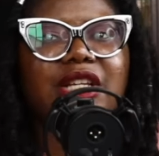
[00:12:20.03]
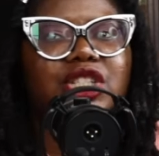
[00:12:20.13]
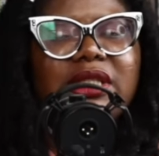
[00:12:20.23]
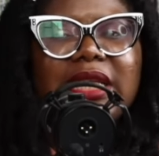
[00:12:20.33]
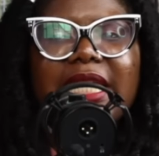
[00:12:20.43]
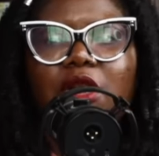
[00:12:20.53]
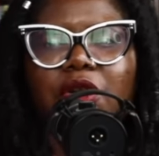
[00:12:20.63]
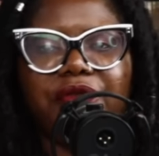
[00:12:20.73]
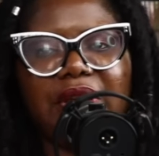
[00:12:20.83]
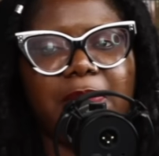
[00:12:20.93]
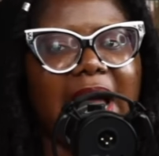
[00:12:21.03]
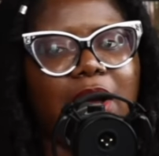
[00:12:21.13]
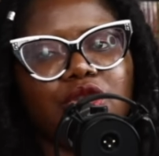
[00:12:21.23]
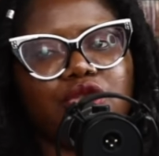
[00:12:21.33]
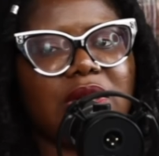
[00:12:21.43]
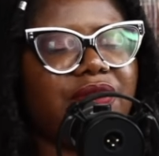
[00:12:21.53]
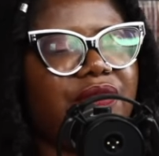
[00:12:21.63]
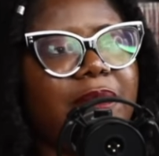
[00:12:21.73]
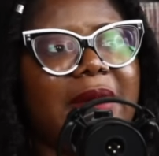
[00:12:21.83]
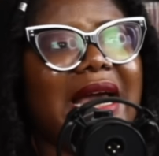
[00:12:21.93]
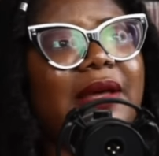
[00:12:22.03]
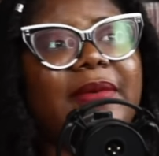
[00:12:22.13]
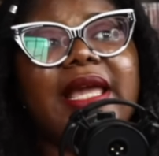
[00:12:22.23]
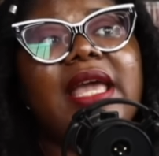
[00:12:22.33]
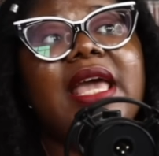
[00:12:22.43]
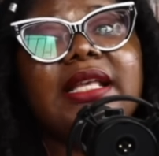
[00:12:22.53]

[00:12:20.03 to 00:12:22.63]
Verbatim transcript: She's taking on feedback, constructive feedback, and I'm like,